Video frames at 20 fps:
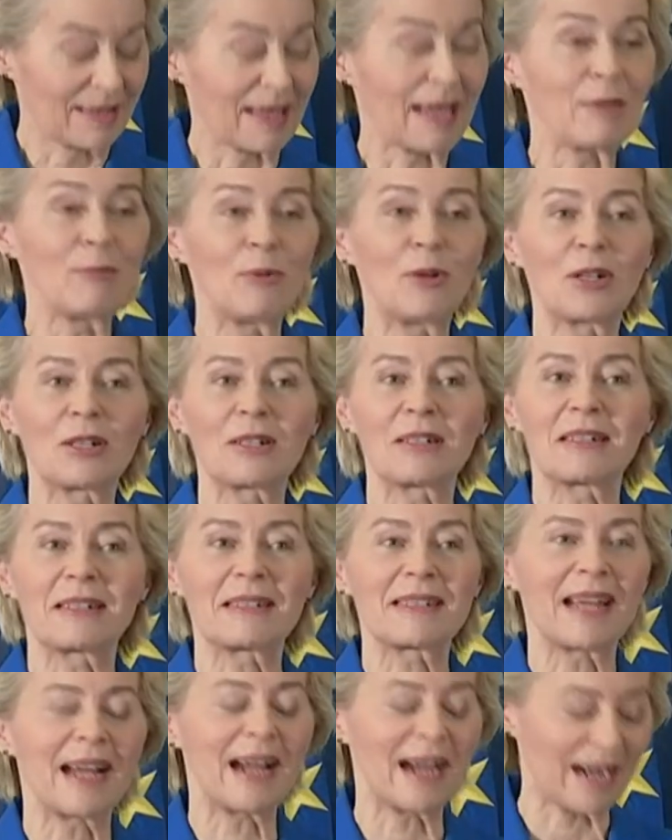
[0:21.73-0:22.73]
They
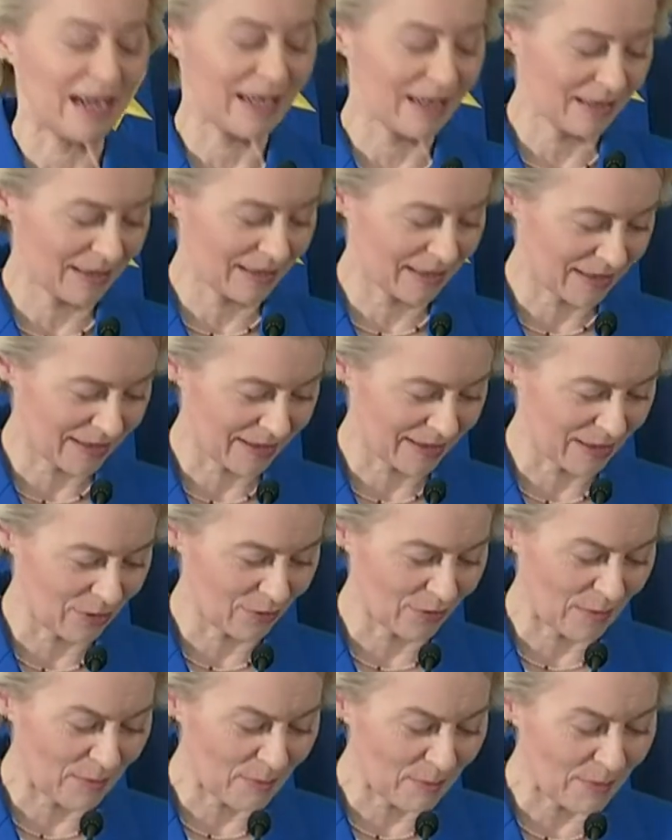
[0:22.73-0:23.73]
worked tirelessly
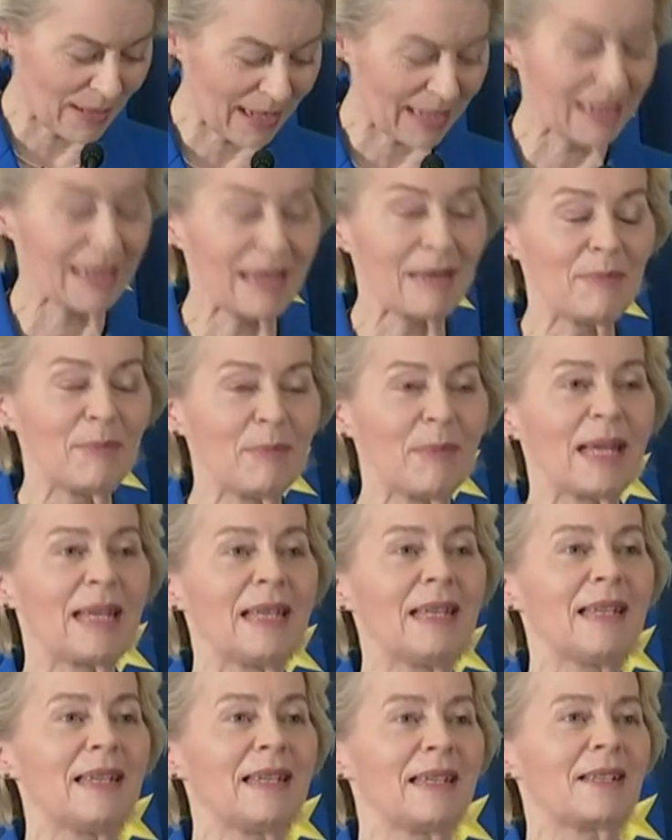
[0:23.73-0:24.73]
over many,
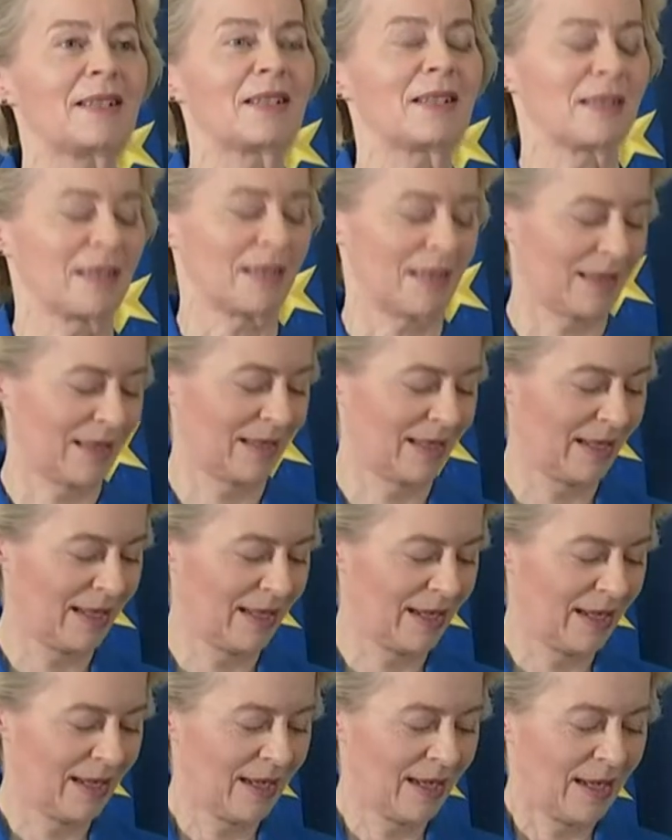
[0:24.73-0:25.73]
many years
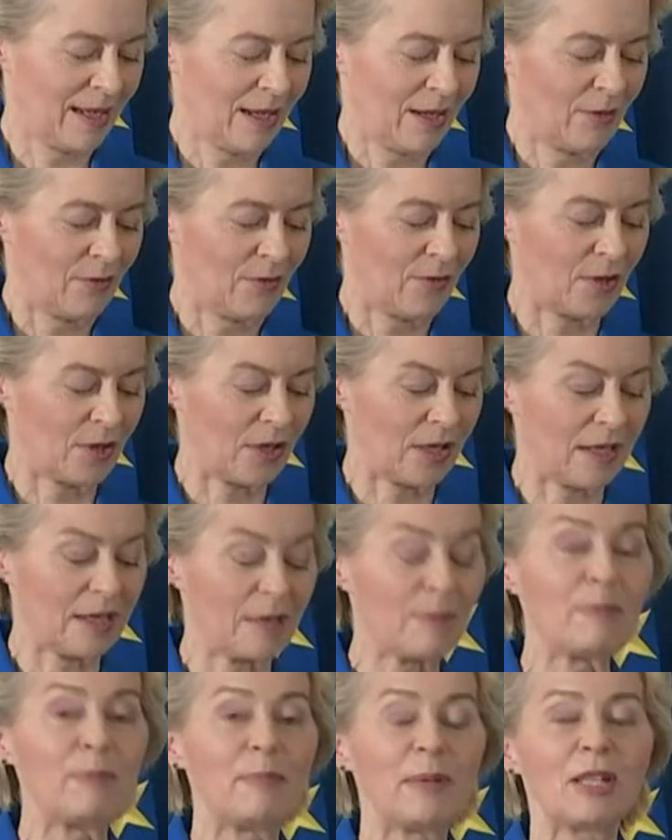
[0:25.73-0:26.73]
for
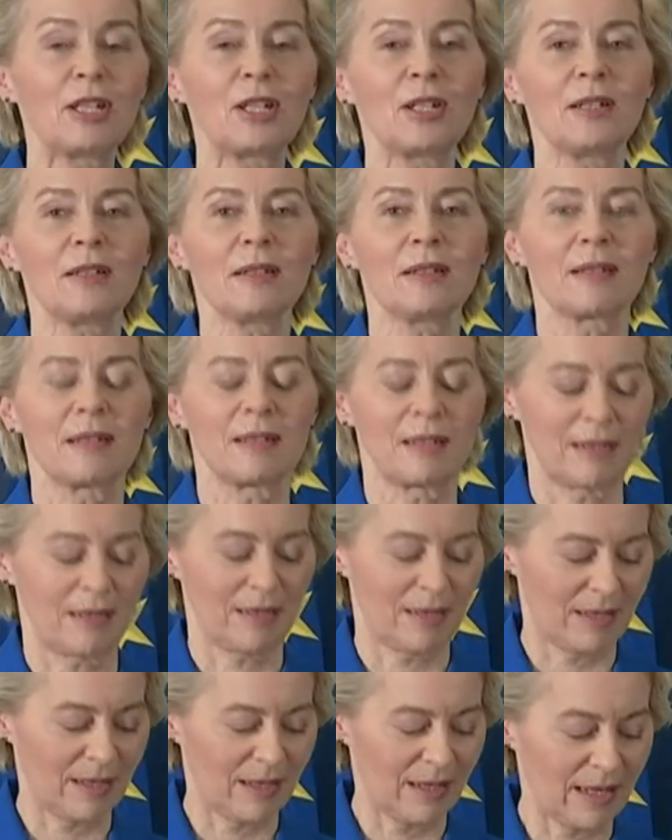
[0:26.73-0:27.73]
an
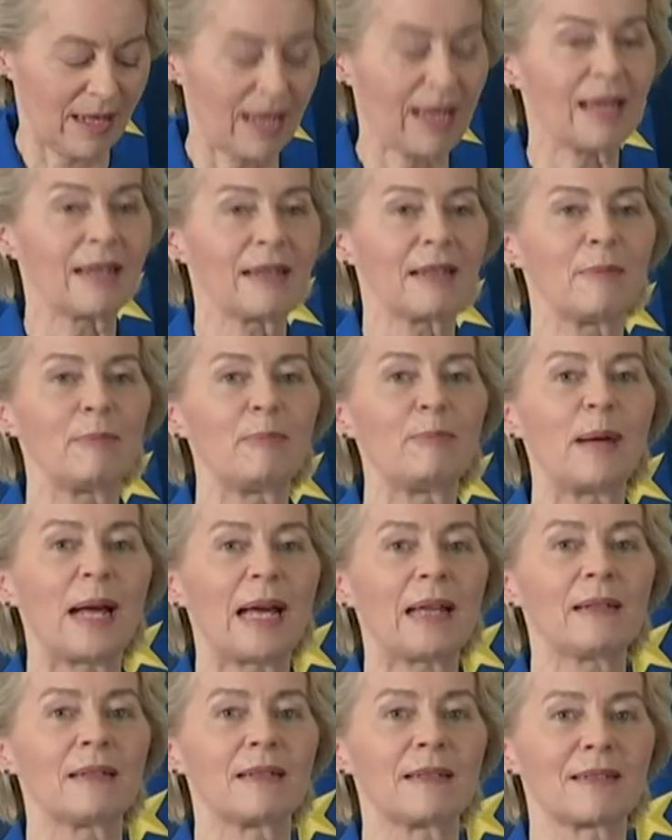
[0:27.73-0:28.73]
ambitious and a
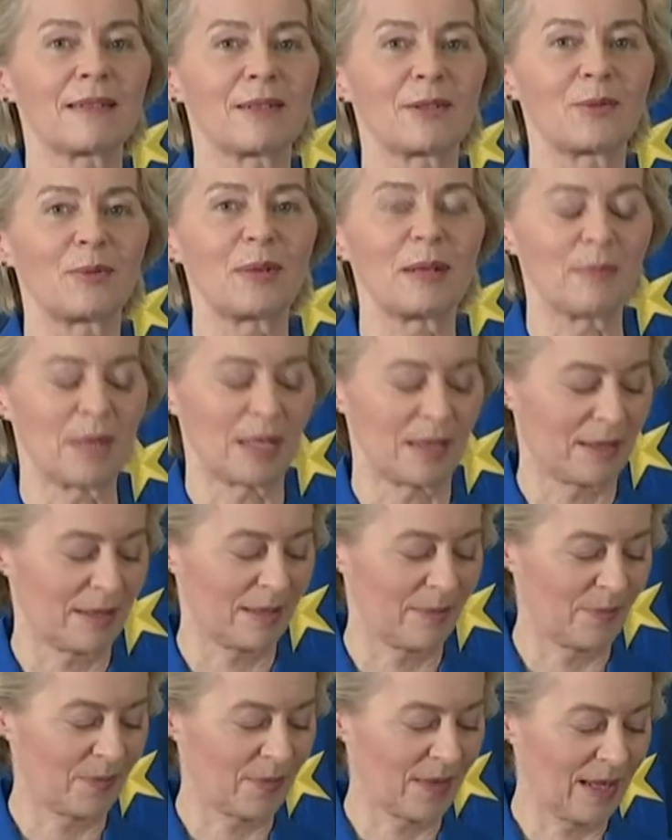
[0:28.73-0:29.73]
balanced
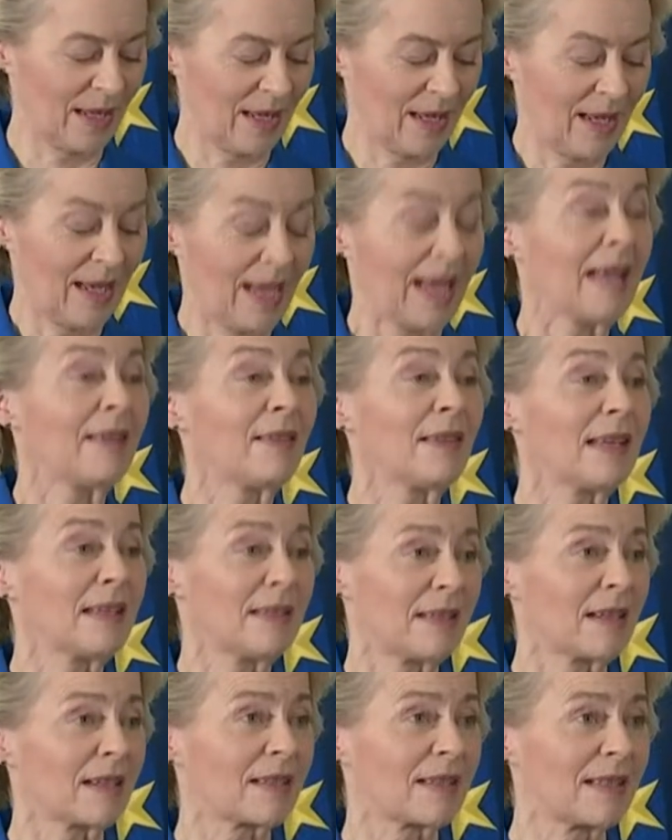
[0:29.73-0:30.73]
agreement, and
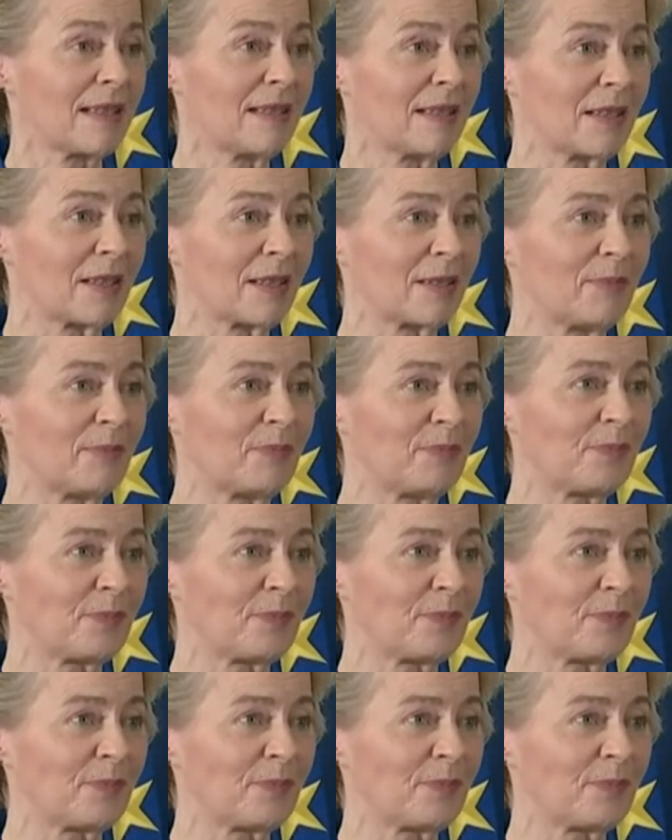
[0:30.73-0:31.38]
they succeeded.